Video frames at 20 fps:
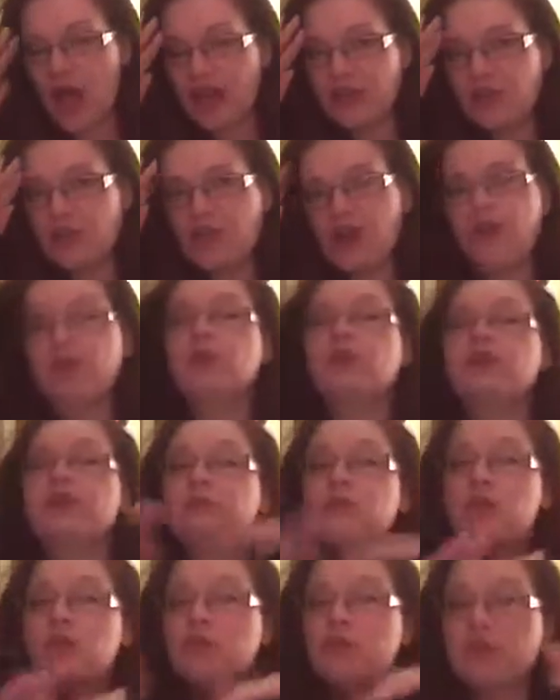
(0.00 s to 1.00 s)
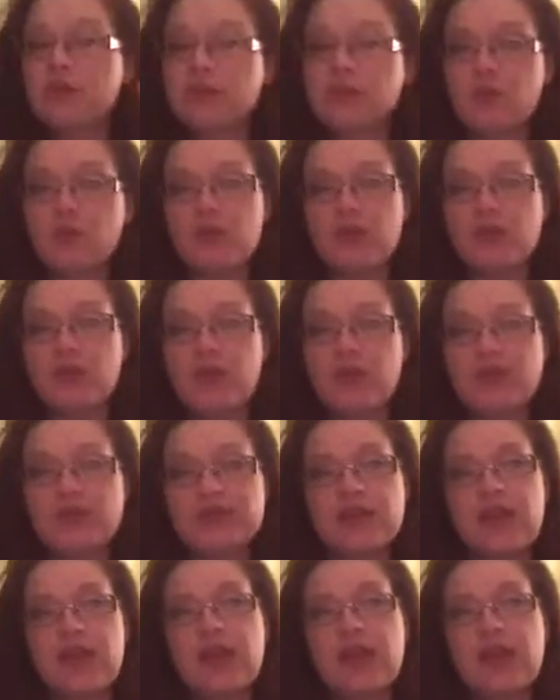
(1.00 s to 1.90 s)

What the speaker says: I do not read multiple books at one point in